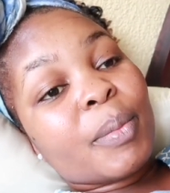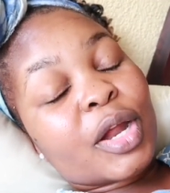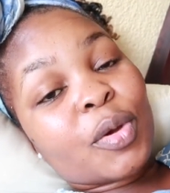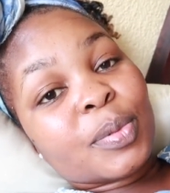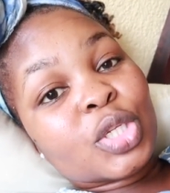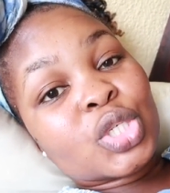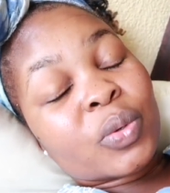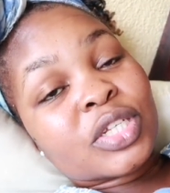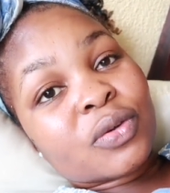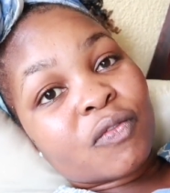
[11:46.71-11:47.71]
But I hope you
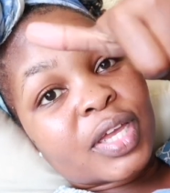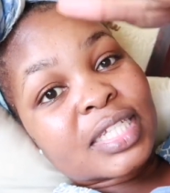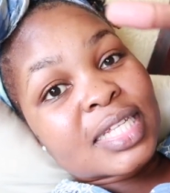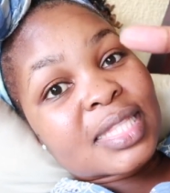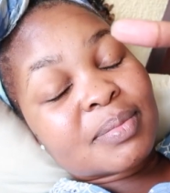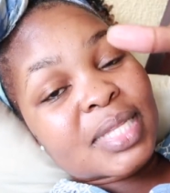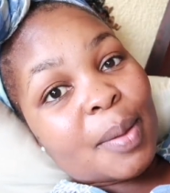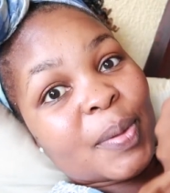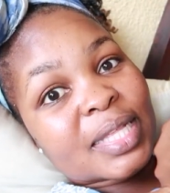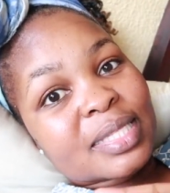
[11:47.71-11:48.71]
enjoyed. Don't forget to thumbs
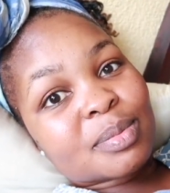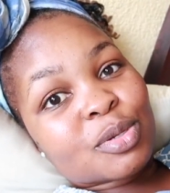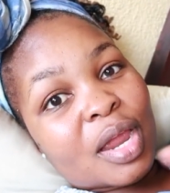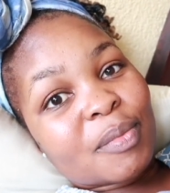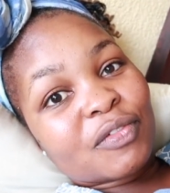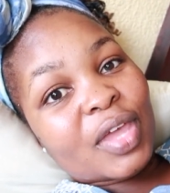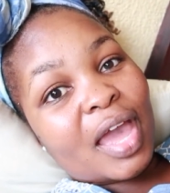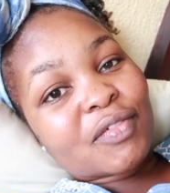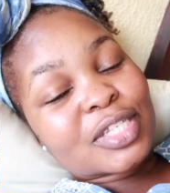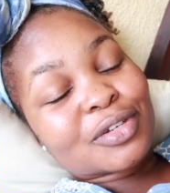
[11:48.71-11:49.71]
up and subscribe if you
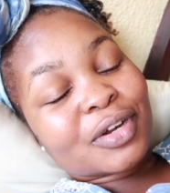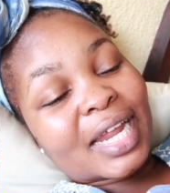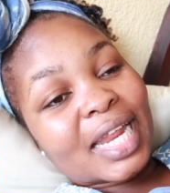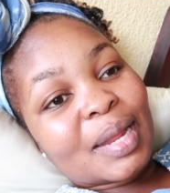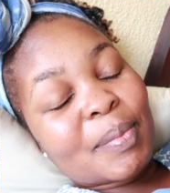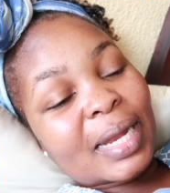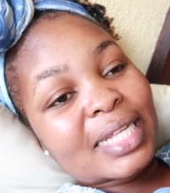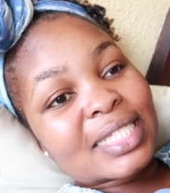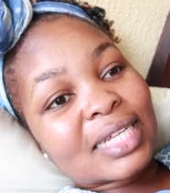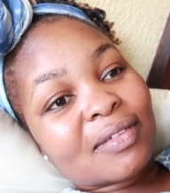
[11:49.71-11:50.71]
haven't already. But
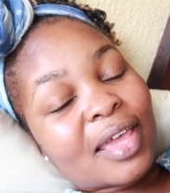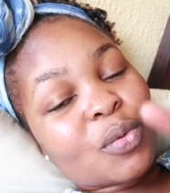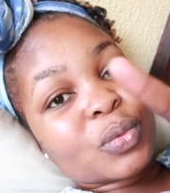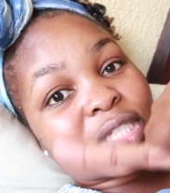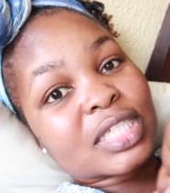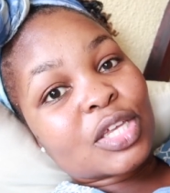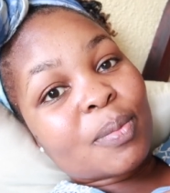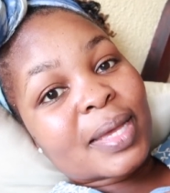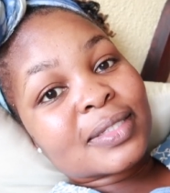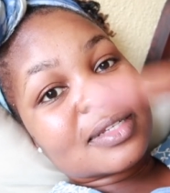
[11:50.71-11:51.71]
until then, we'll see you
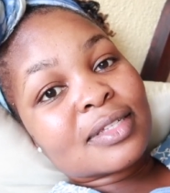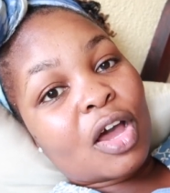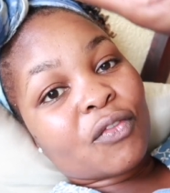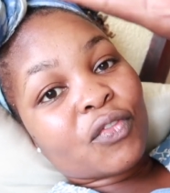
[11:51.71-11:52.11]
besties on